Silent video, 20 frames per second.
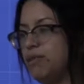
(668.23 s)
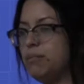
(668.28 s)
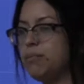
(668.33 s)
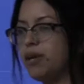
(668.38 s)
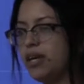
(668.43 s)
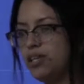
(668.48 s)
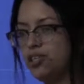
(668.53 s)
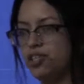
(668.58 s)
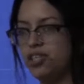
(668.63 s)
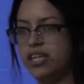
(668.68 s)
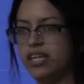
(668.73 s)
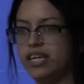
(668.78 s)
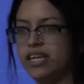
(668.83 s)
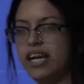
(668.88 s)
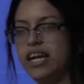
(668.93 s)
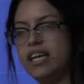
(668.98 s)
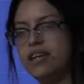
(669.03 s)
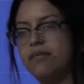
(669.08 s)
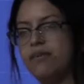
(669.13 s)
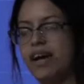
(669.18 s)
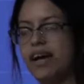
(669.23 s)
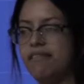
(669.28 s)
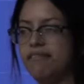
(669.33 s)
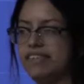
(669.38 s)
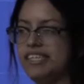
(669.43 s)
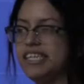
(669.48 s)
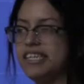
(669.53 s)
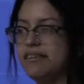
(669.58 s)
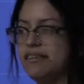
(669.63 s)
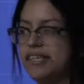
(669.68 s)
depression, and you have a
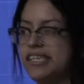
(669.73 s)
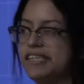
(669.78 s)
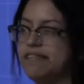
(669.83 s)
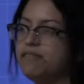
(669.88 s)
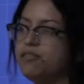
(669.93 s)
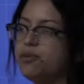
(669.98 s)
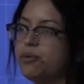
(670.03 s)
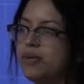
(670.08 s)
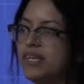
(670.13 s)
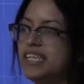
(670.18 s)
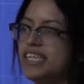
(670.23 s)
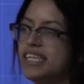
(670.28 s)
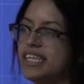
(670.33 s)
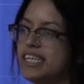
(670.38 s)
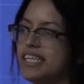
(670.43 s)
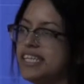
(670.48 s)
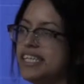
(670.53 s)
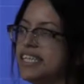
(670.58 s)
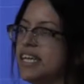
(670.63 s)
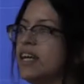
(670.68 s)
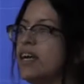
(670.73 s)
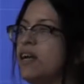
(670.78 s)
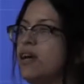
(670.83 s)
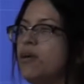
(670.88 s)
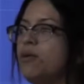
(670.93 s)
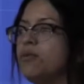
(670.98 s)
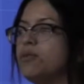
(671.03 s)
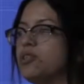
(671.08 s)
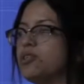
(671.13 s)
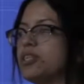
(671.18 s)
series of choices
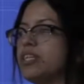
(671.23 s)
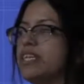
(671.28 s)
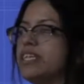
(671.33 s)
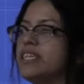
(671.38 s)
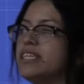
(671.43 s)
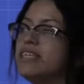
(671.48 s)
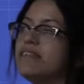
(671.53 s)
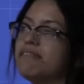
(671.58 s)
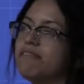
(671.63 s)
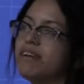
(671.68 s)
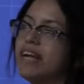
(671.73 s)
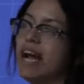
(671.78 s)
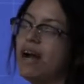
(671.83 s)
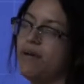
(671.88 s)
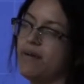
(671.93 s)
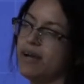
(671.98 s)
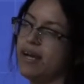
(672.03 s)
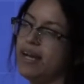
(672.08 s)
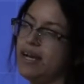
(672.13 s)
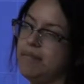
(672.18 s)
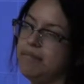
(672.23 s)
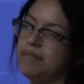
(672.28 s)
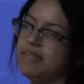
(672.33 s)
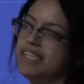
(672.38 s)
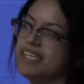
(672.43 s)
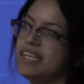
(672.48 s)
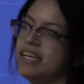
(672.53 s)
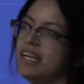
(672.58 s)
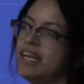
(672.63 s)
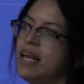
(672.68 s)
which lead to different
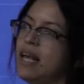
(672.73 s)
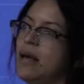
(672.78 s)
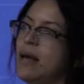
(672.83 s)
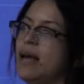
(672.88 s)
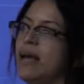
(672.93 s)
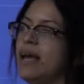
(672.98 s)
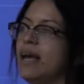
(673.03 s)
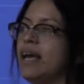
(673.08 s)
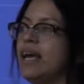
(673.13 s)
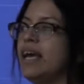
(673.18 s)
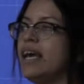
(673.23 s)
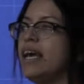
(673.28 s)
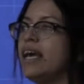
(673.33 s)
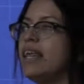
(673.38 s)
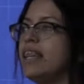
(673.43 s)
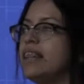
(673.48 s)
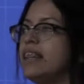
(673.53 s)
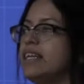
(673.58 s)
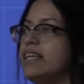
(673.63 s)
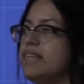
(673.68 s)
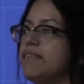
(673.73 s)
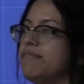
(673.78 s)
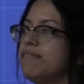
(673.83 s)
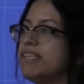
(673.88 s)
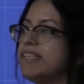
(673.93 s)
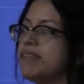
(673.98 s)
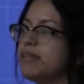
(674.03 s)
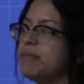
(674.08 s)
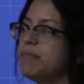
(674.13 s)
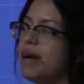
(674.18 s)
outcomes. The
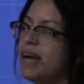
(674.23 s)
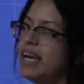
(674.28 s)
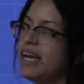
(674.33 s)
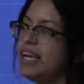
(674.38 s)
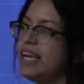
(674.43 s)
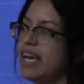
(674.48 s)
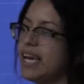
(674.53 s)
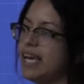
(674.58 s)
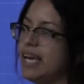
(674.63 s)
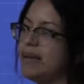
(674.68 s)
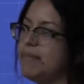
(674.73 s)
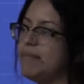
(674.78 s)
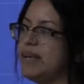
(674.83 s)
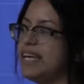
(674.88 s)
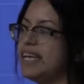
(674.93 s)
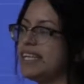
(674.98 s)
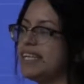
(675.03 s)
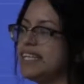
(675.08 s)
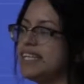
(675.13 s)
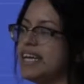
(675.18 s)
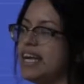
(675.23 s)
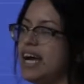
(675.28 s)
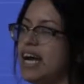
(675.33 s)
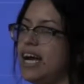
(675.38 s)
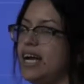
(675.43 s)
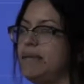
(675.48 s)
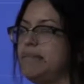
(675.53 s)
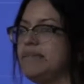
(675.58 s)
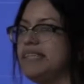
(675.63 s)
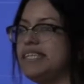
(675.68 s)
difference with my game is that
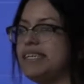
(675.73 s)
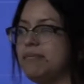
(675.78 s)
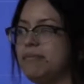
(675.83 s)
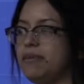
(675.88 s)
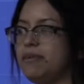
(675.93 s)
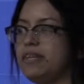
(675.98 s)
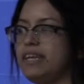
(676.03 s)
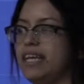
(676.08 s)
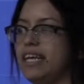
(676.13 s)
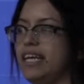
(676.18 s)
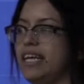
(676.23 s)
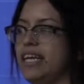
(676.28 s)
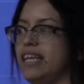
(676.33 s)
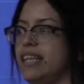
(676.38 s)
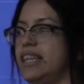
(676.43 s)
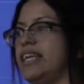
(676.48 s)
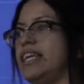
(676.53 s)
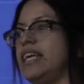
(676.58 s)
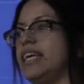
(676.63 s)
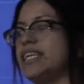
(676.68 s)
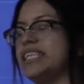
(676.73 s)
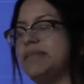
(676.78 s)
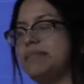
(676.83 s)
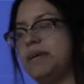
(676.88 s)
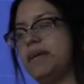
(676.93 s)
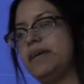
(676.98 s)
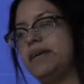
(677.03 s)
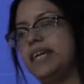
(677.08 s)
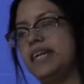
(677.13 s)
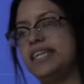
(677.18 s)
I'm simulating the
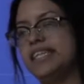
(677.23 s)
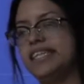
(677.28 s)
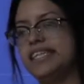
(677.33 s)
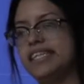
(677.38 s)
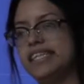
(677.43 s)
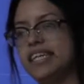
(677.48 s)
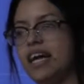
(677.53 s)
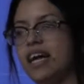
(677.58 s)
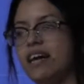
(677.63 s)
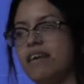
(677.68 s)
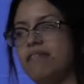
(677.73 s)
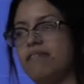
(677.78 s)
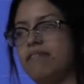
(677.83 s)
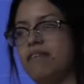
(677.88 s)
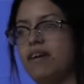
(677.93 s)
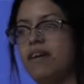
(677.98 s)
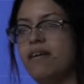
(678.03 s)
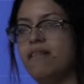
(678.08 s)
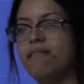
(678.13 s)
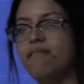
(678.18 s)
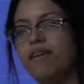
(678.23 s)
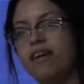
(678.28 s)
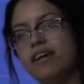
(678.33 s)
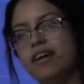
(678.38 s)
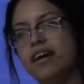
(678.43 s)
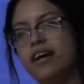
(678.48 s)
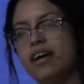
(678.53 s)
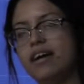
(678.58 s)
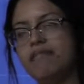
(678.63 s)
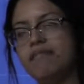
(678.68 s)
experience of
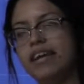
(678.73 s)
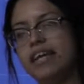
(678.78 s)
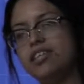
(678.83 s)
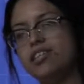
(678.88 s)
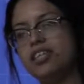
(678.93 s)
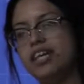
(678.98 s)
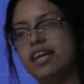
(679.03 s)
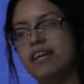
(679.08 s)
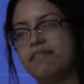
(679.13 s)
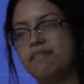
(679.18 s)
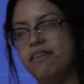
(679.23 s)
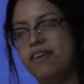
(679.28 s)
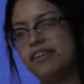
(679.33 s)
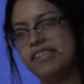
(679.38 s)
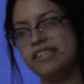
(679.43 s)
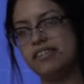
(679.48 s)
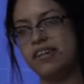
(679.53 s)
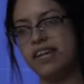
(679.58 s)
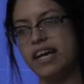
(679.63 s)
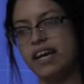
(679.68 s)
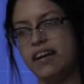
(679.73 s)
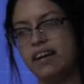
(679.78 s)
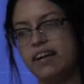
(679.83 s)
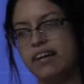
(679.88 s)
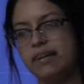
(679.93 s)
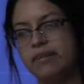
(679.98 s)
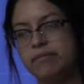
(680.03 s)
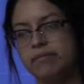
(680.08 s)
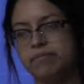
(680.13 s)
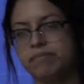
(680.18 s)
aging out of foster care.
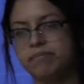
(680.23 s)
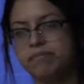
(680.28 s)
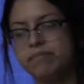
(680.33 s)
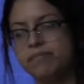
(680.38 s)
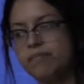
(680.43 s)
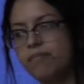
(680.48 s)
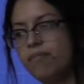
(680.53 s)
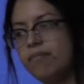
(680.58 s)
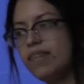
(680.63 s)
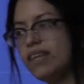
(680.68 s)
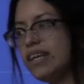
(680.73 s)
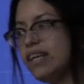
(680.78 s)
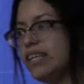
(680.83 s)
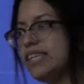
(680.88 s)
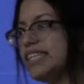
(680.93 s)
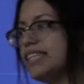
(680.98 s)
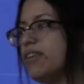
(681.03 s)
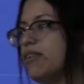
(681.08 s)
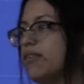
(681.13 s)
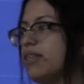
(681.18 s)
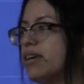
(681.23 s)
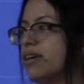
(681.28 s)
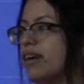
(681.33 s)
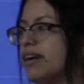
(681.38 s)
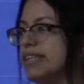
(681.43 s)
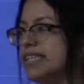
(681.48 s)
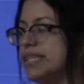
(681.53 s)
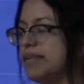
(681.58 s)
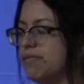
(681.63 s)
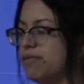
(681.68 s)
So the
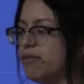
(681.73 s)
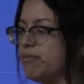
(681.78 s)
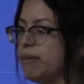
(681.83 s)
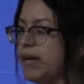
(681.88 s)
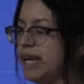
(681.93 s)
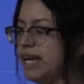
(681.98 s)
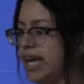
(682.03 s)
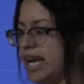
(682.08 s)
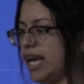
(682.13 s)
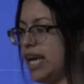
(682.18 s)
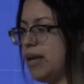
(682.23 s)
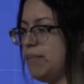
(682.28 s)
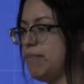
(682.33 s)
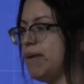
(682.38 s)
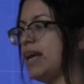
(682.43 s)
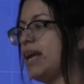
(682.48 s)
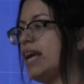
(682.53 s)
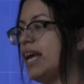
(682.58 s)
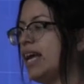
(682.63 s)
concept for my game